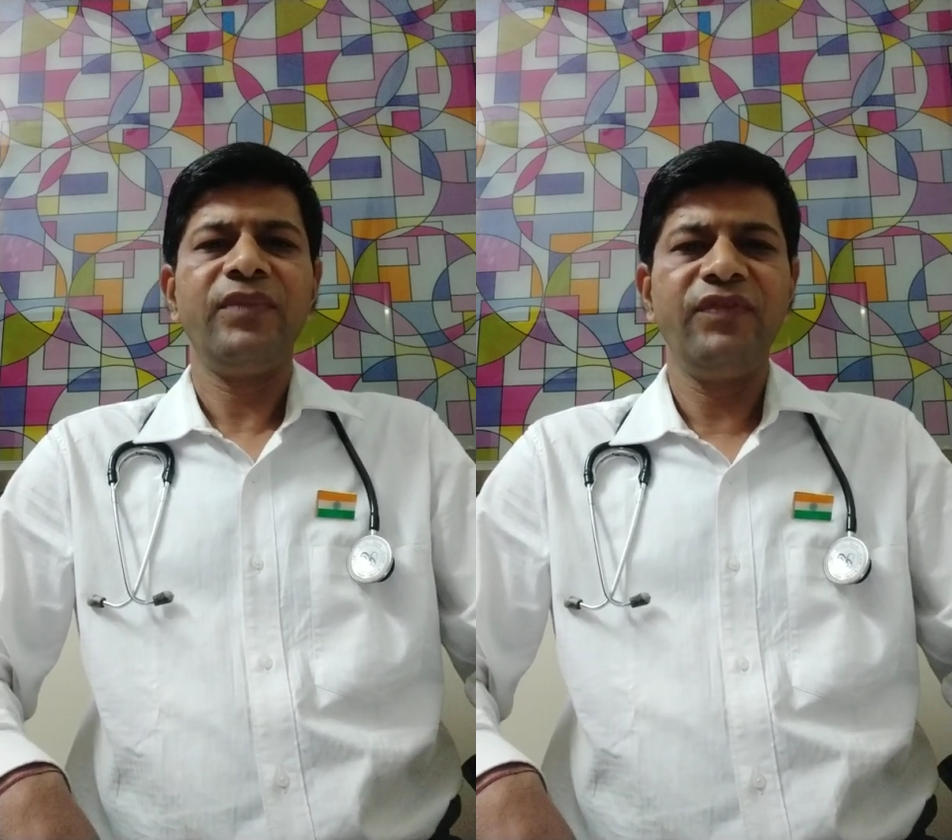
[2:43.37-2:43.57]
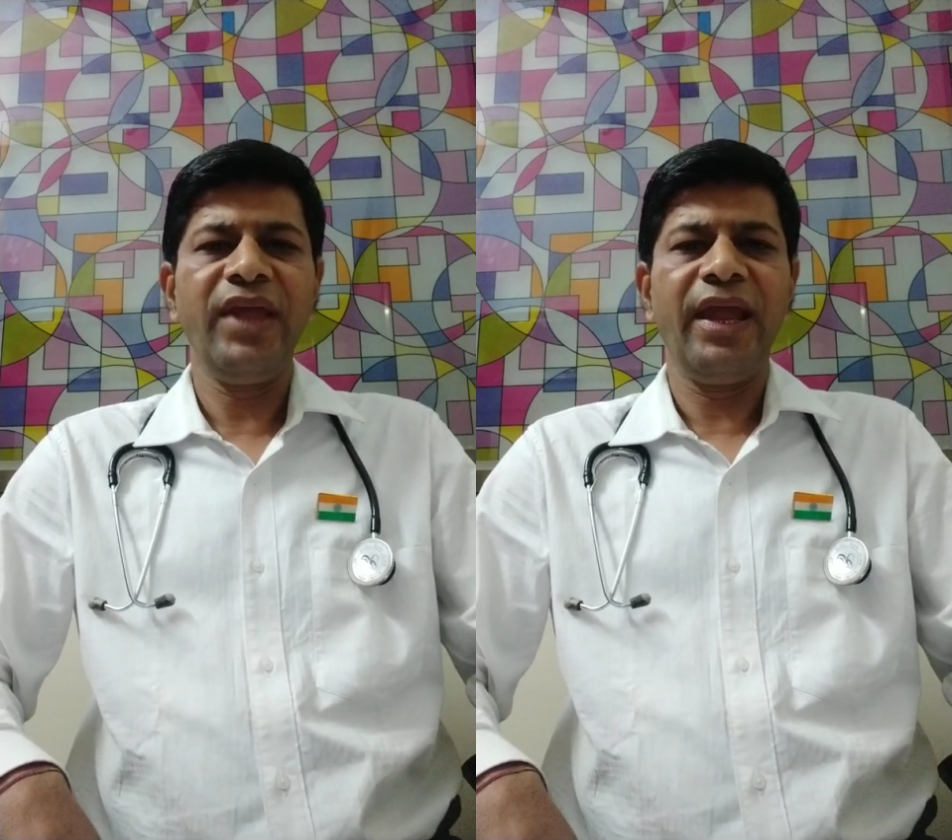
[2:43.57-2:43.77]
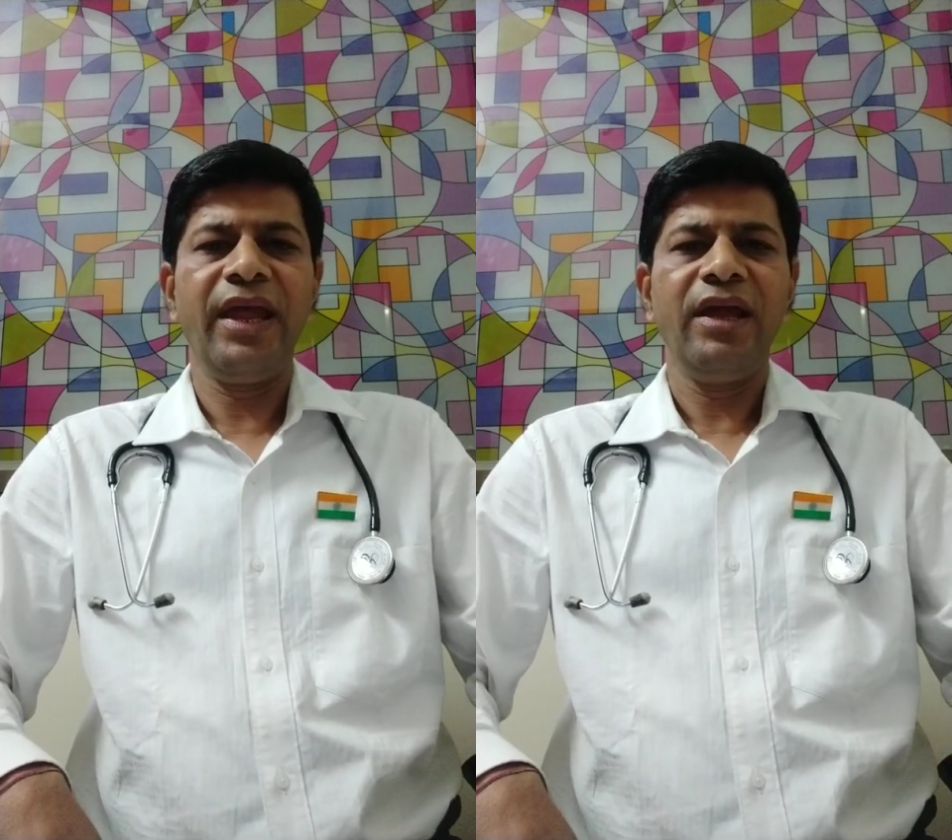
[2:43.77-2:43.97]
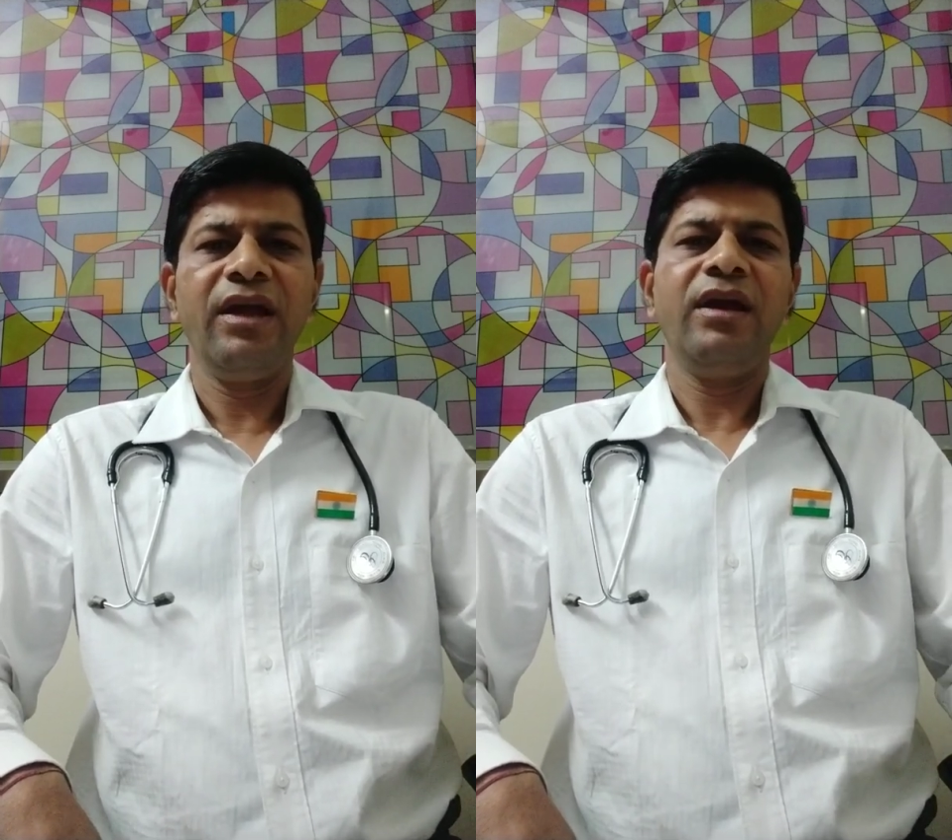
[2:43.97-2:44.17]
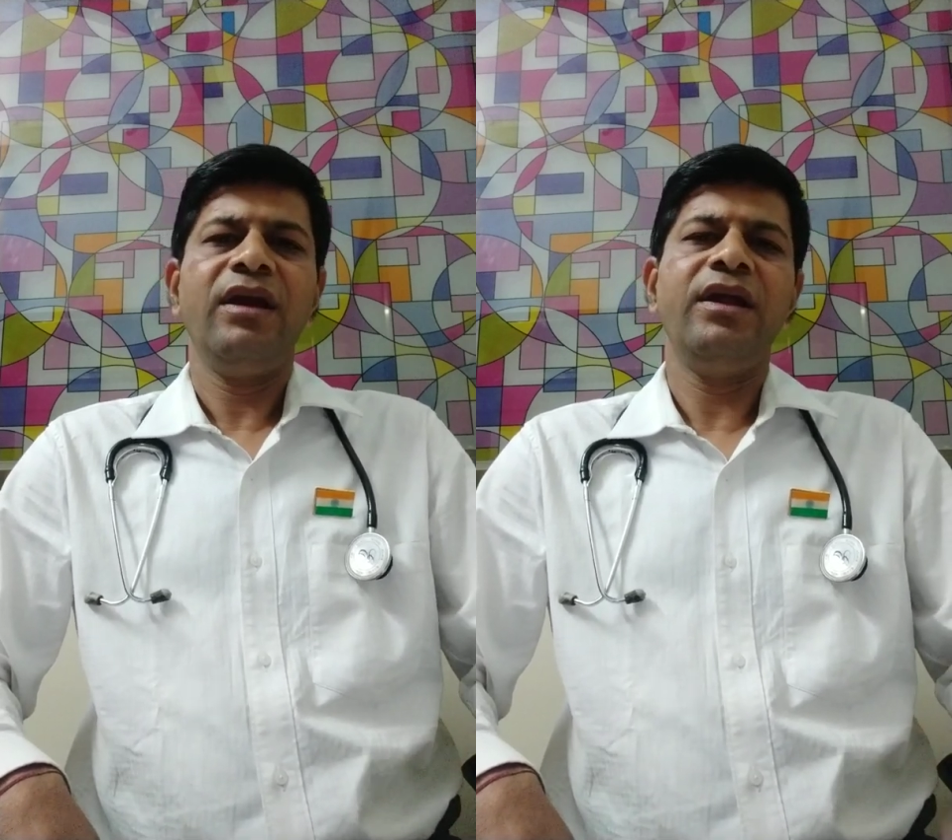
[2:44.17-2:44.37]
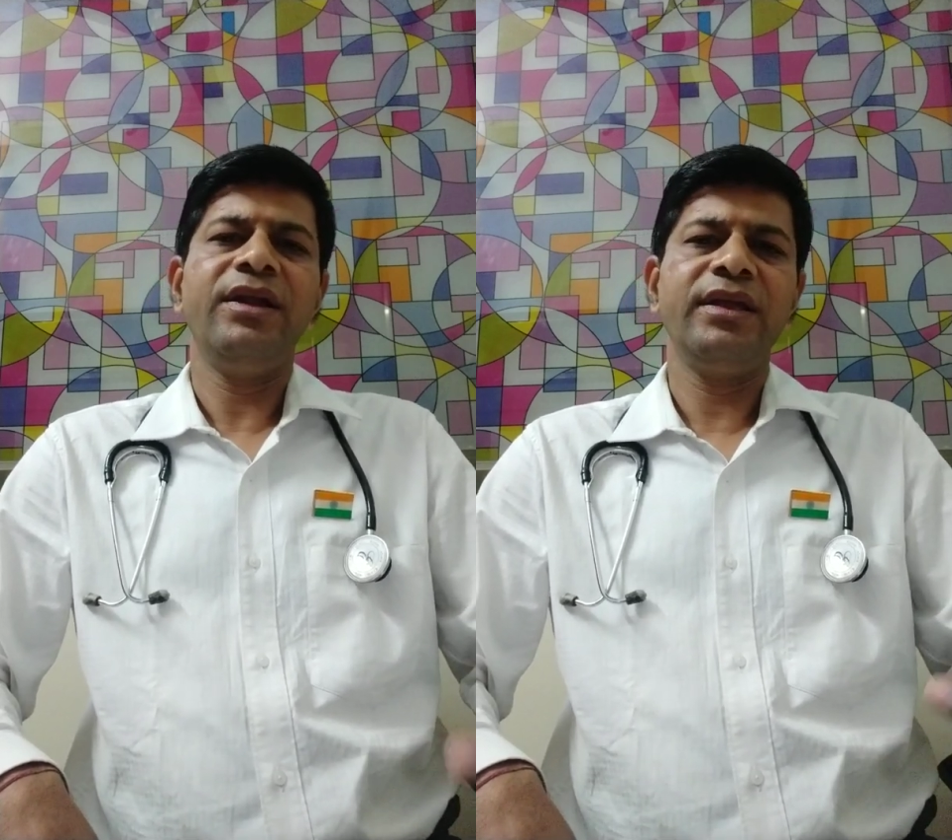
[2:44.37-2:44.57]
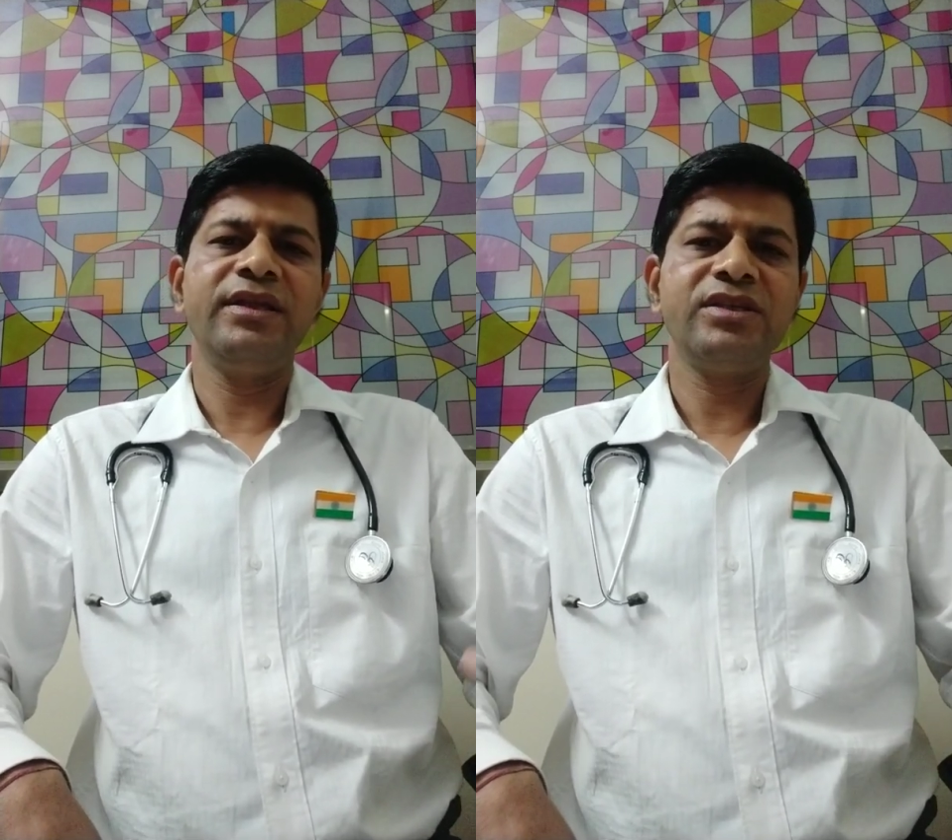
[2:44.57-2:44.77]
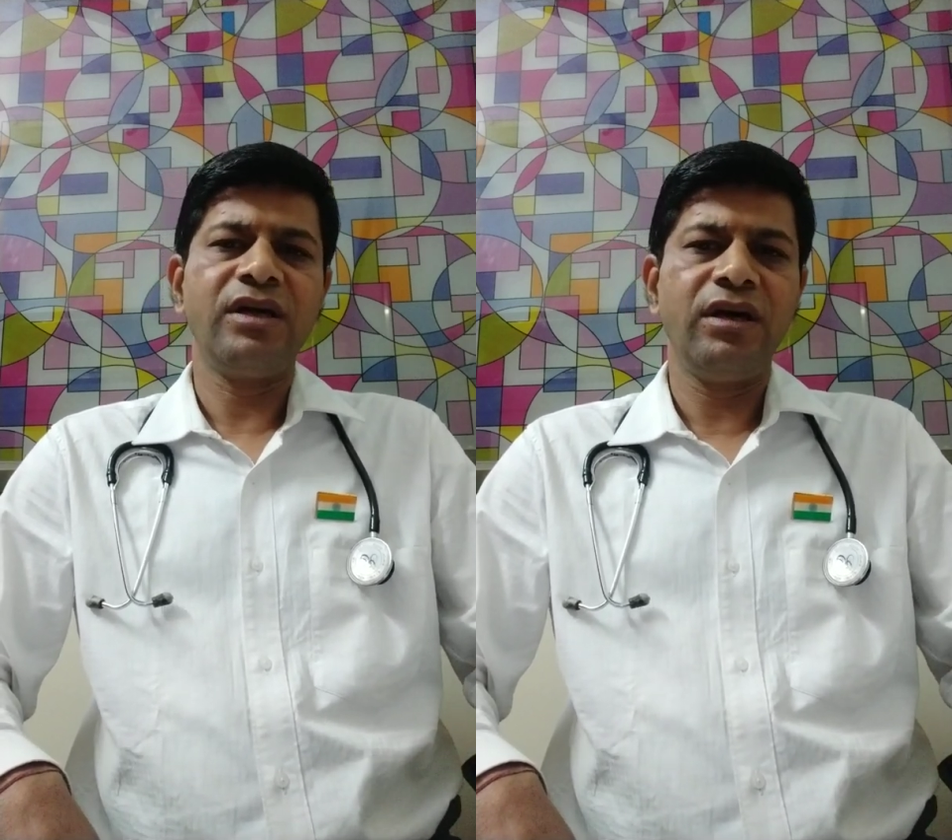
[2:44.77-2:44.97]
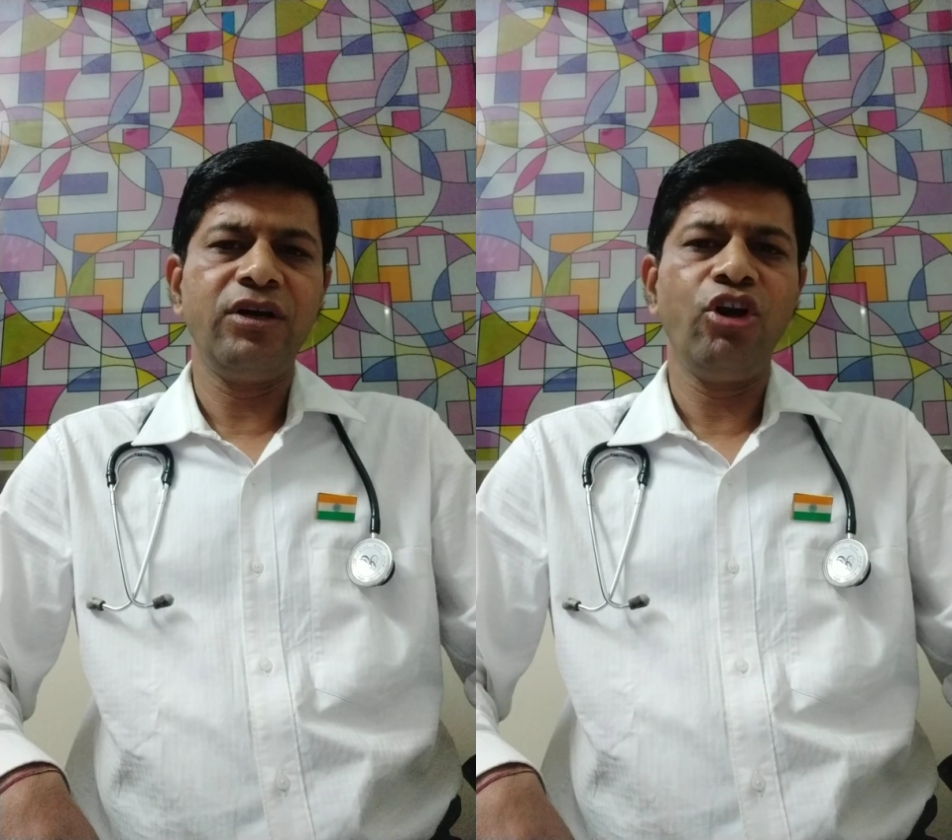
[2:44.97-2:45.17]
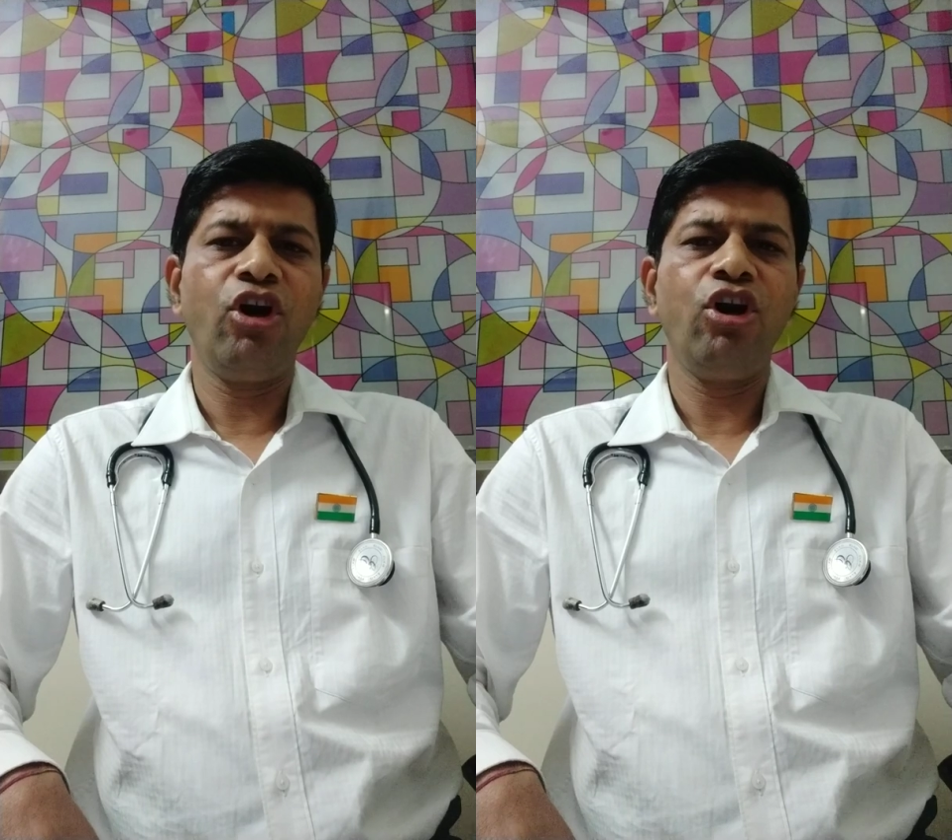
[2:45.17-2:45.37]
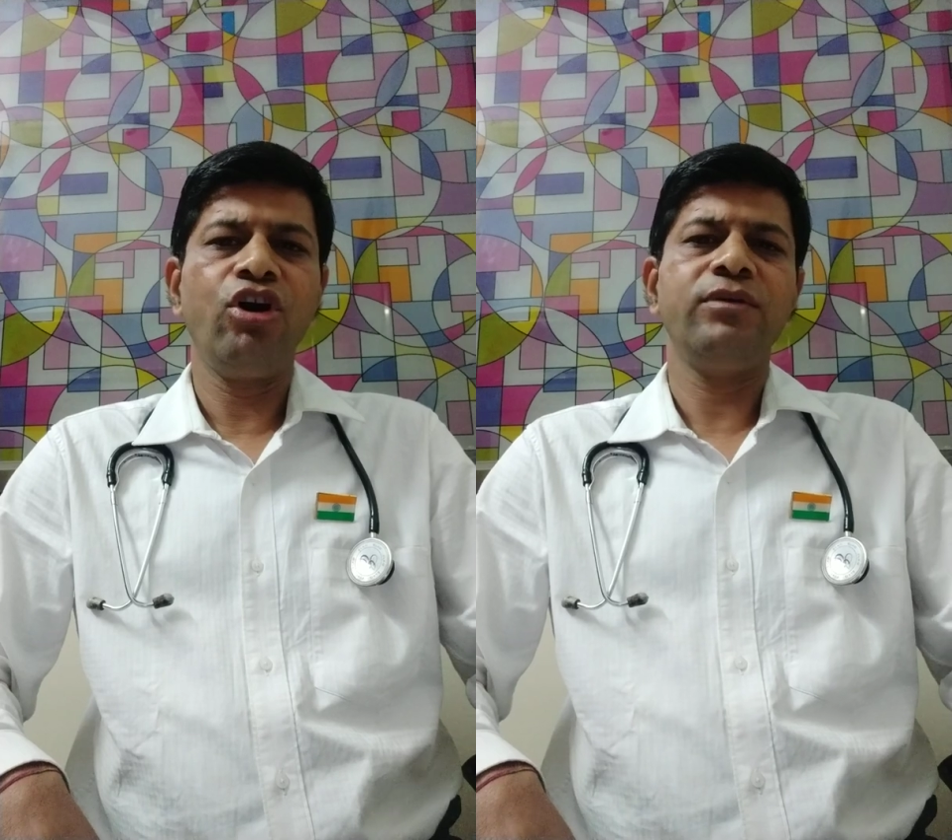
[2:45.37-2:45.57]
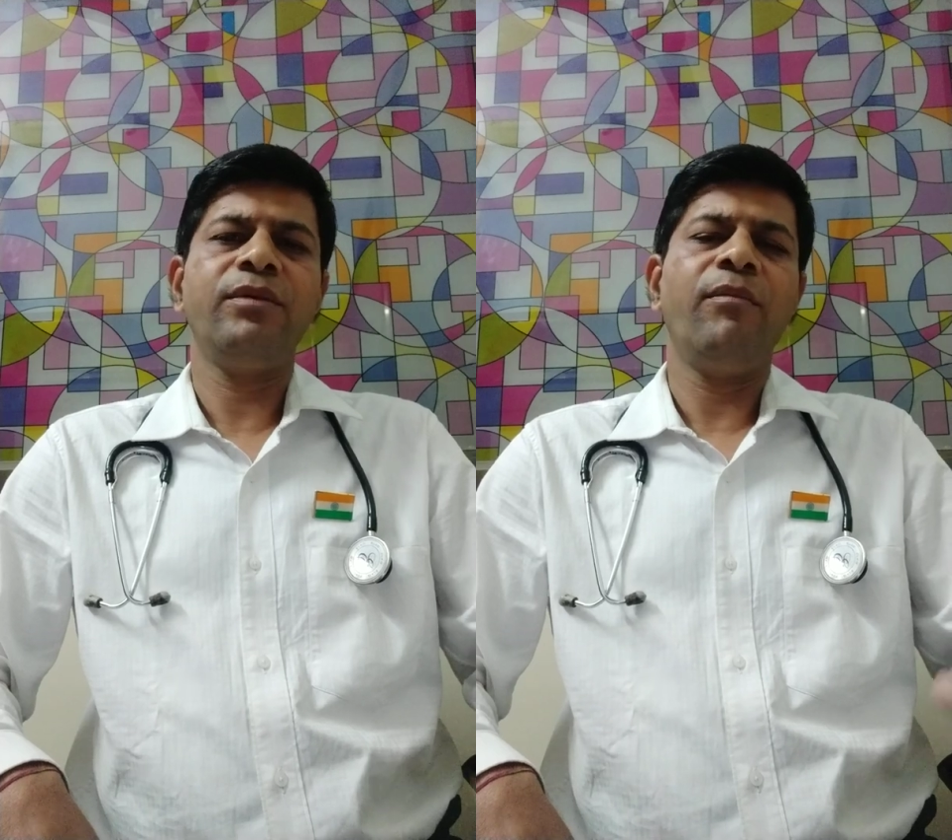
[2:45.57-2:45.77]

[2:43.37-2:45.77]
there it is your